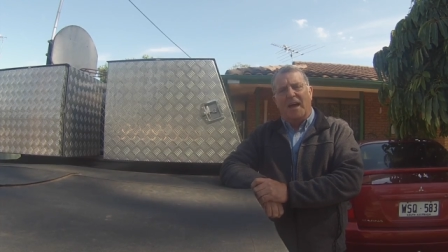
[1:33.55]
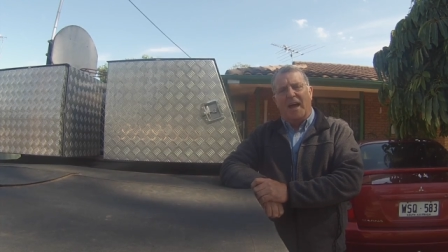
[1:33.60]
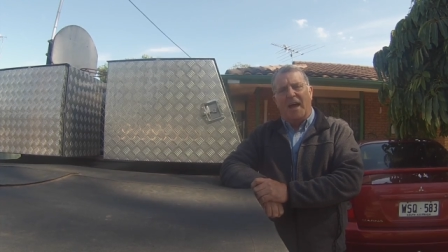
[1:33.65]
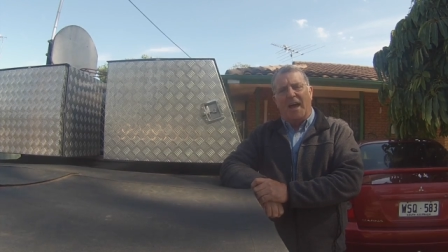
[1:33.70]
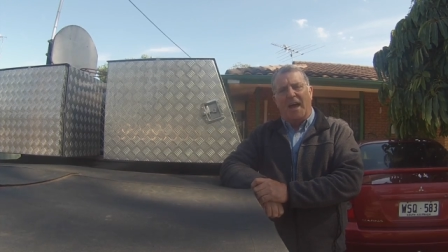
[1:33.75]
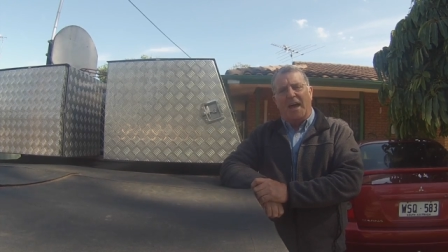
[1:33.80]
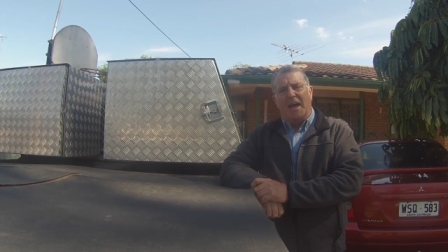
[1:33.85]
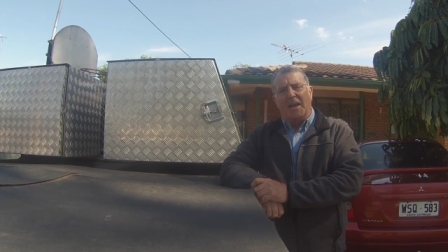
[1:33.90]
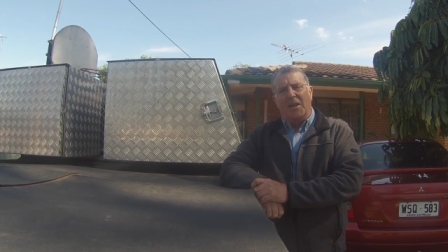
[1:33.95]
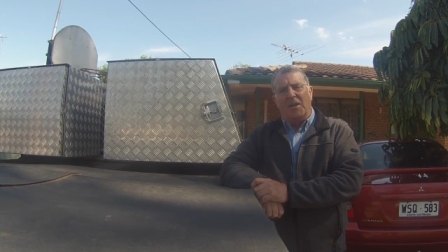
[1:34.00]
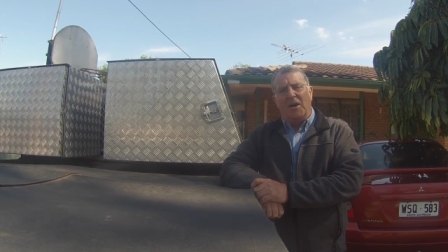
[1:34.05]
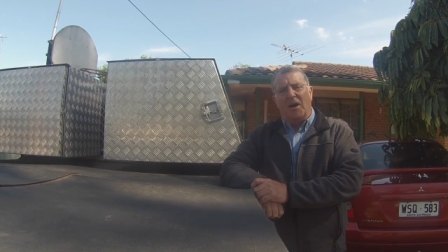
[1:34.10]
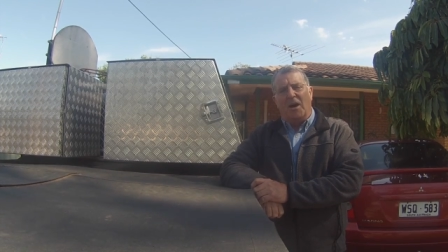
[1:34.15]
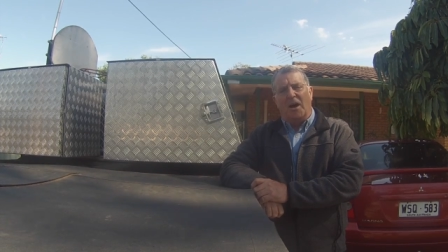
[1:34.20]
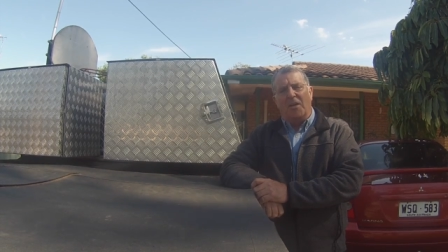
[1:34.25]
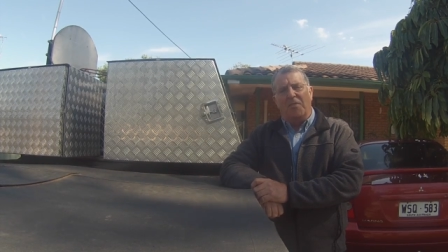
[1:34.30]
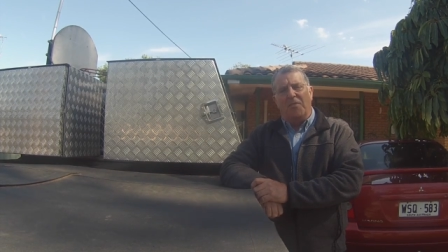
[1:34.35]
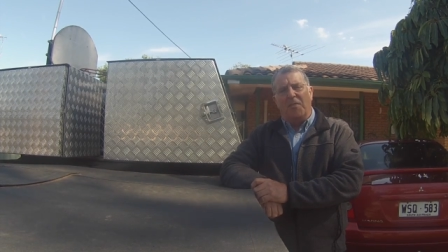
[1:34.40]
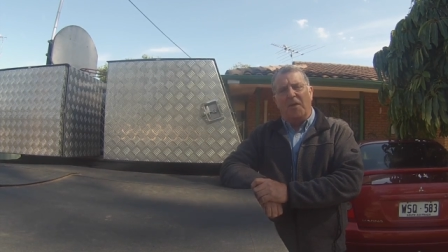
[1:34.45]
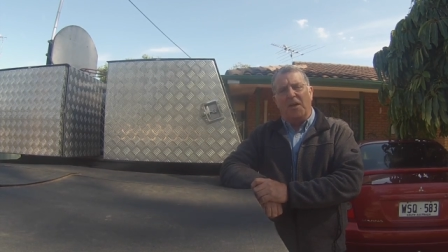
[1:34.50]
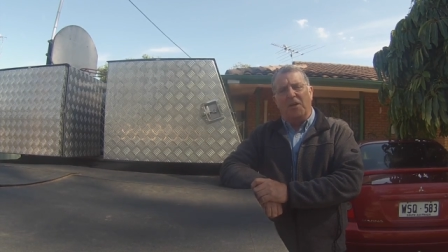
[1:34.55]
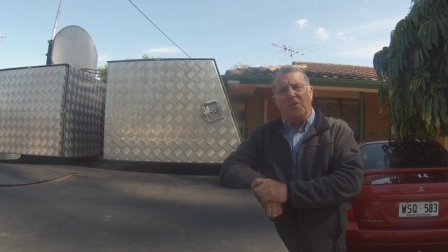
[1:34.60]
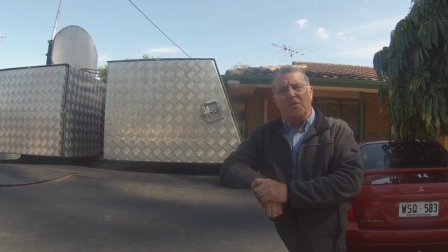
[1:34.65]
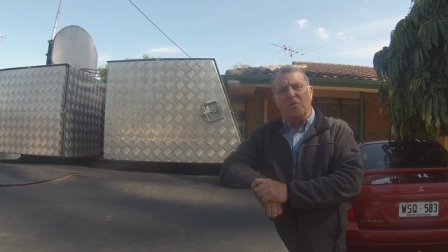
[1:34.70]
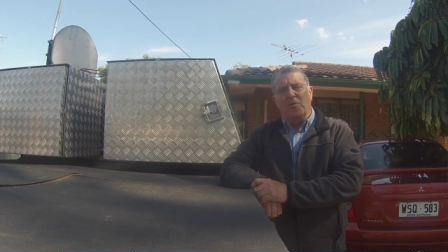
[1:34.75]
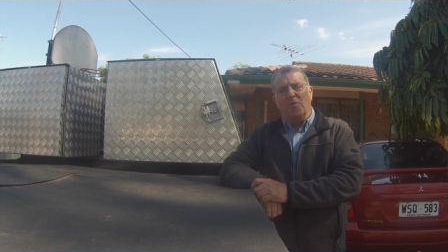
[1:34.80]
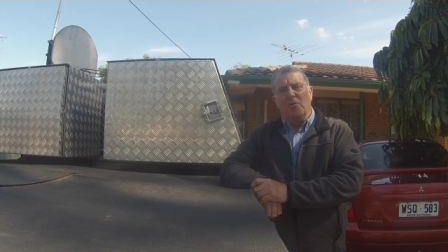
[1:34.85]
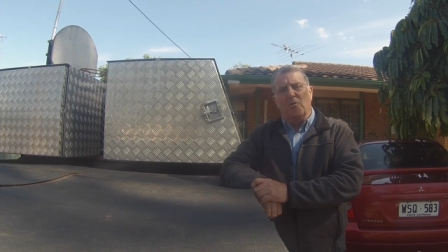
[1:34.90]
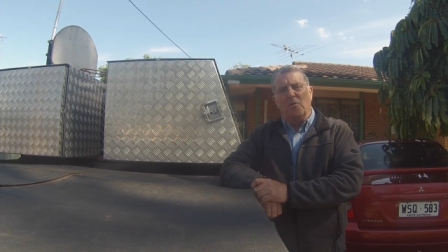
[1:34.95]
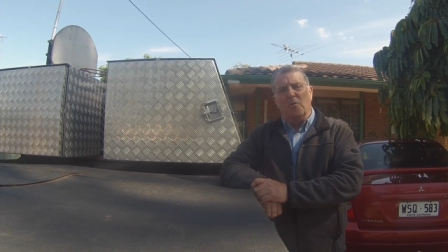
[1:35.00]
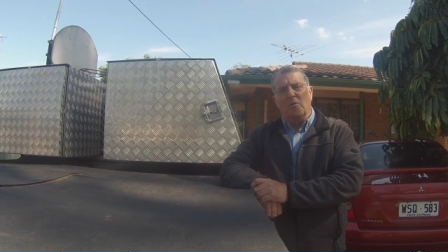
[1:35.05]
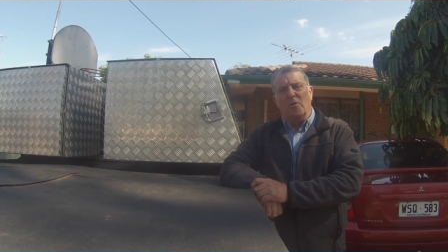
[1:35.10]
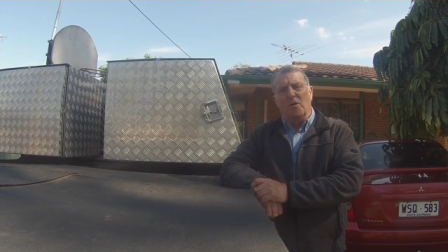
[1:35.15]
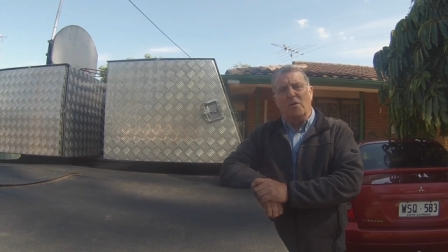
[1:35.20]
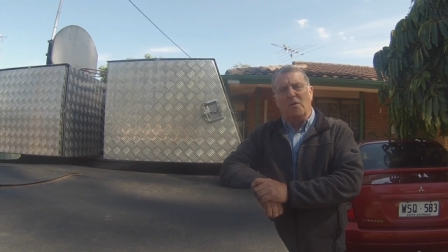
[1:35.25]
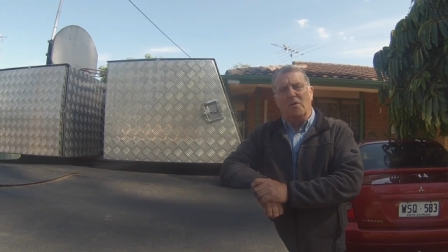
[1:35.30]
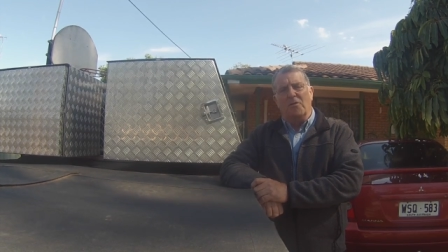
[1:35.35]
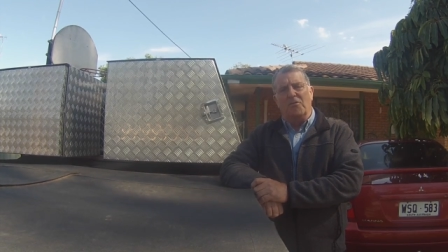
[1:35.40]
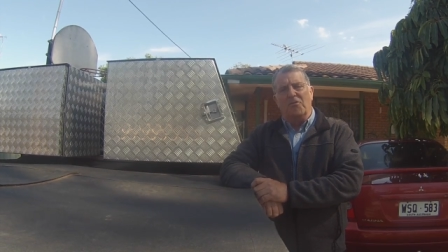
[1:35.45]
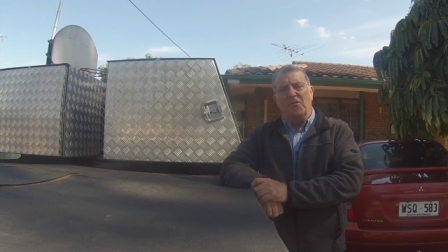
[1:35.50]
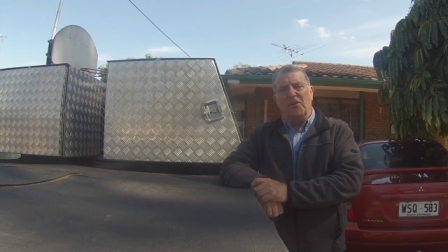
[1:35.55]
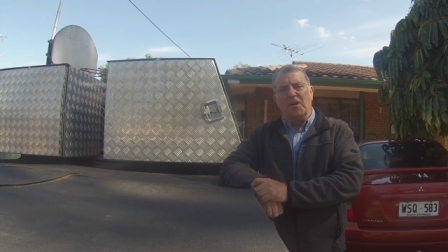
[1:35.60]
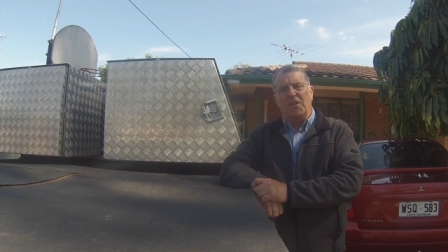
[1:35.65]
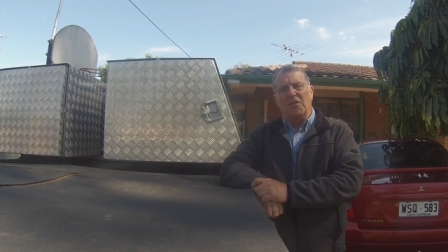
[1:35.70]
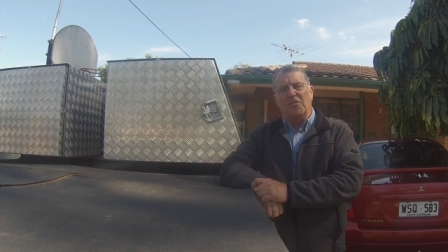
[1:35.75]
And I think you'll see